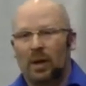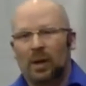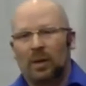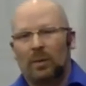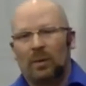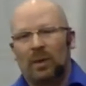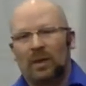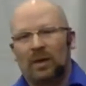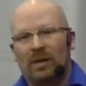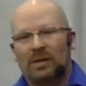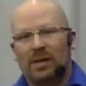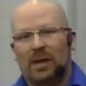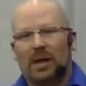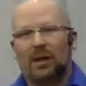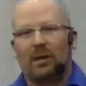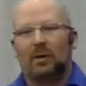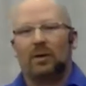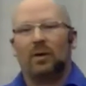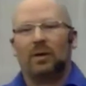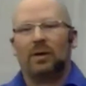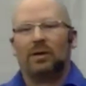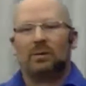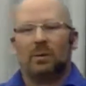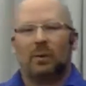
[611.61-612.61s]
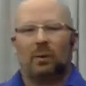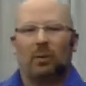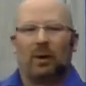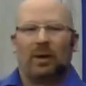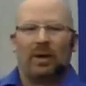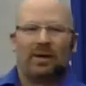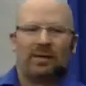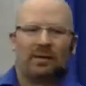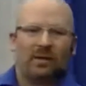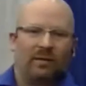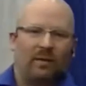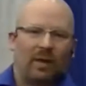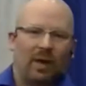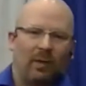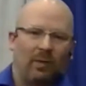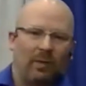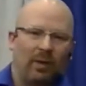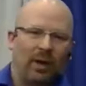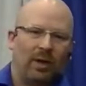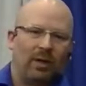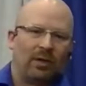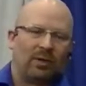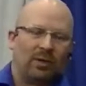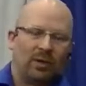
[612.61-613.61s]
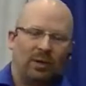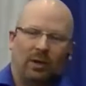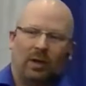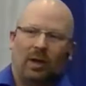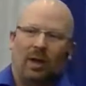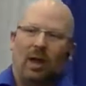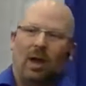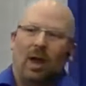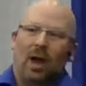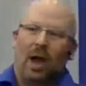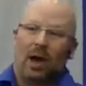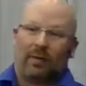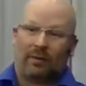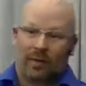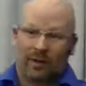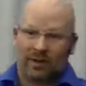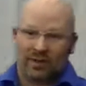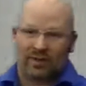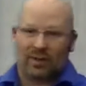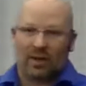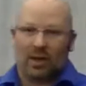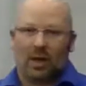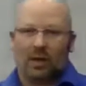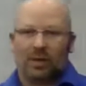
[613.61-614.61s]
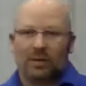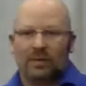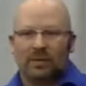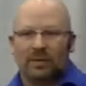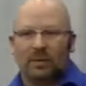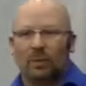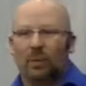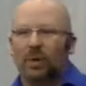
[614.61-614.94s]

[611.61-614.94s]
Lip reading: because I know as we raise the vibration of ourselves,